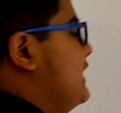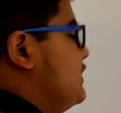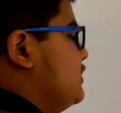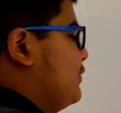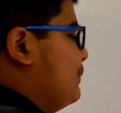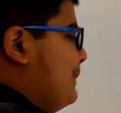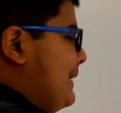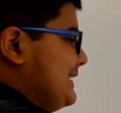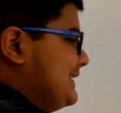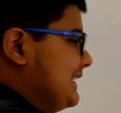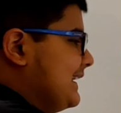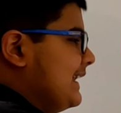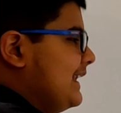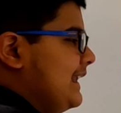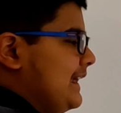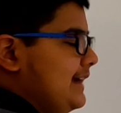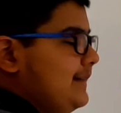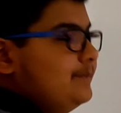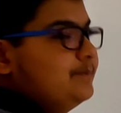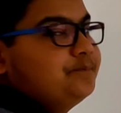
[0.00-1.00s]
So
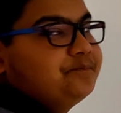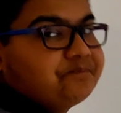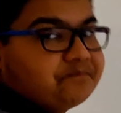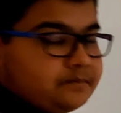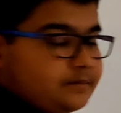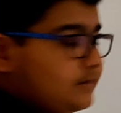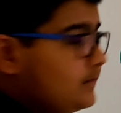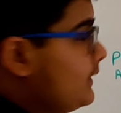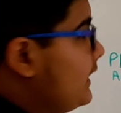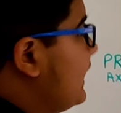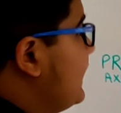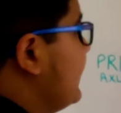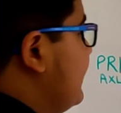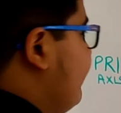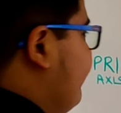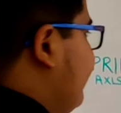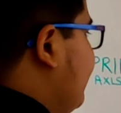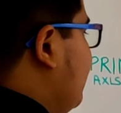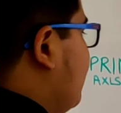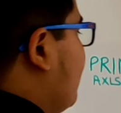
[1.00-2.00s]
basically,
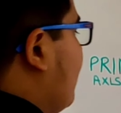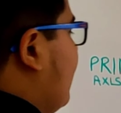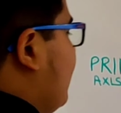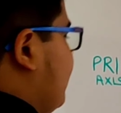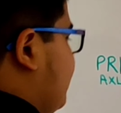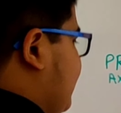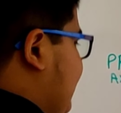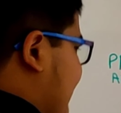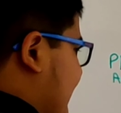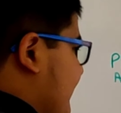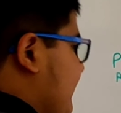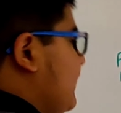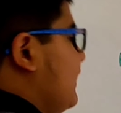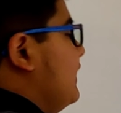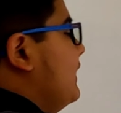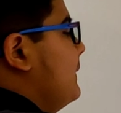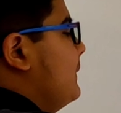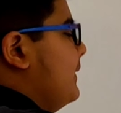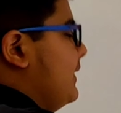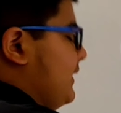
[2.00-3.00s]
if we uh, take
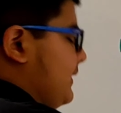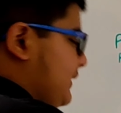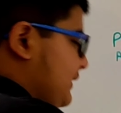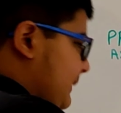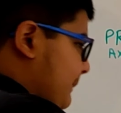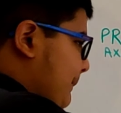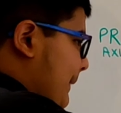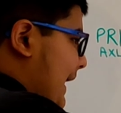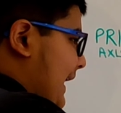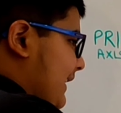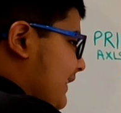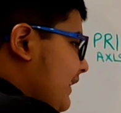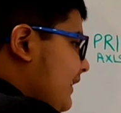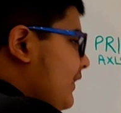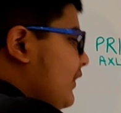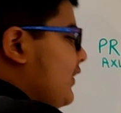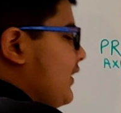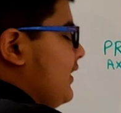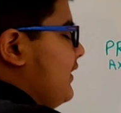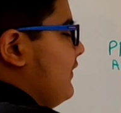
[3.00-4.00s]
uh, the
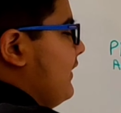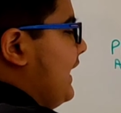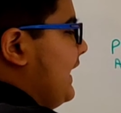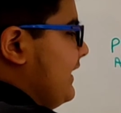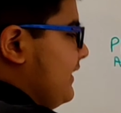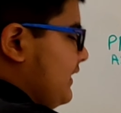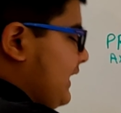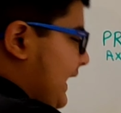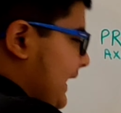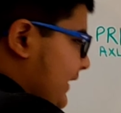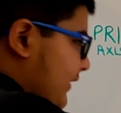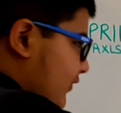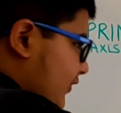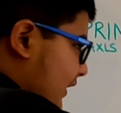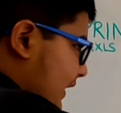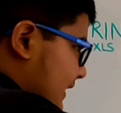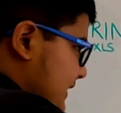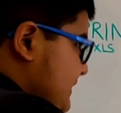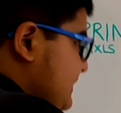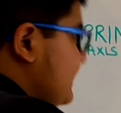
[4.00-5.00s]
parallel light
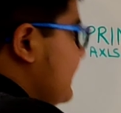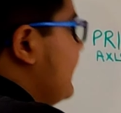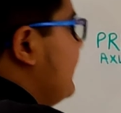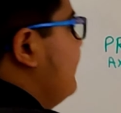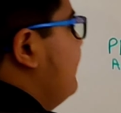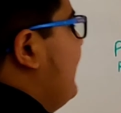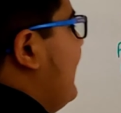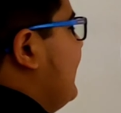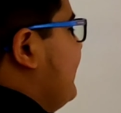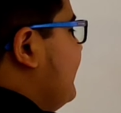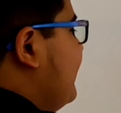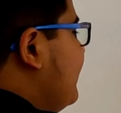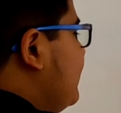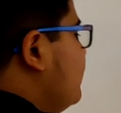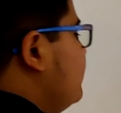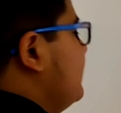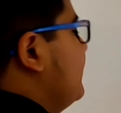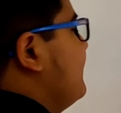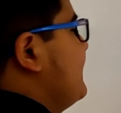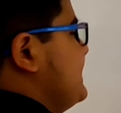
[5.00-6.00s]
rays parallel
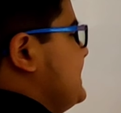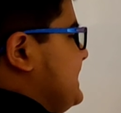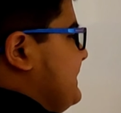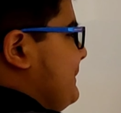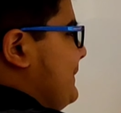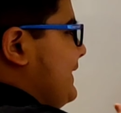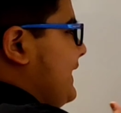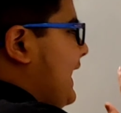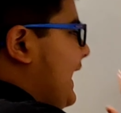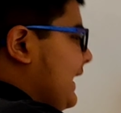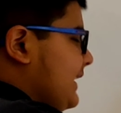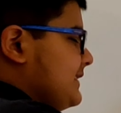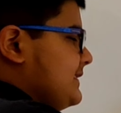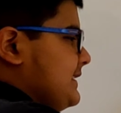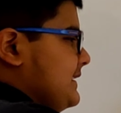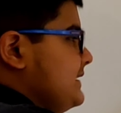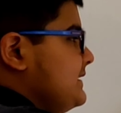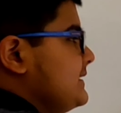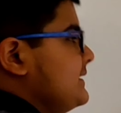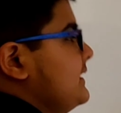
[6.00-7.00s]
to the principal
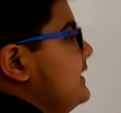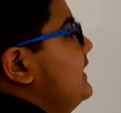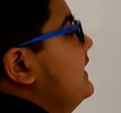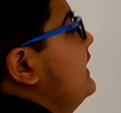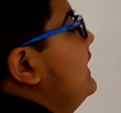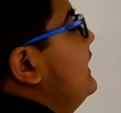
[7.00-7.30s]
axis,